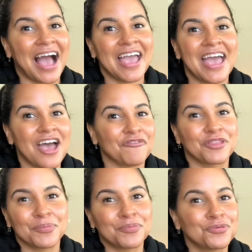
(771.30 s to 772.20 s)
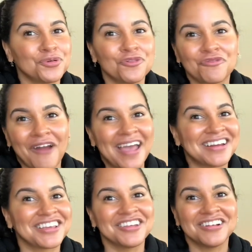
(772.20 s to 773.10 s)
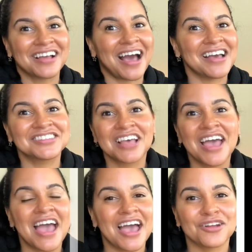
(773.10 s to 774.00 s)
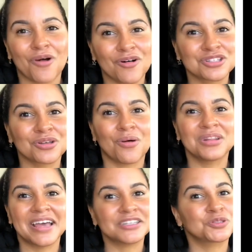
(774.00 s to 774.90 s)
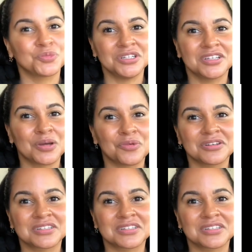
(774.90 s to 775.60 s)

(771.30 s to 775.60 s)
have the proof right here, guys. And also last week there was a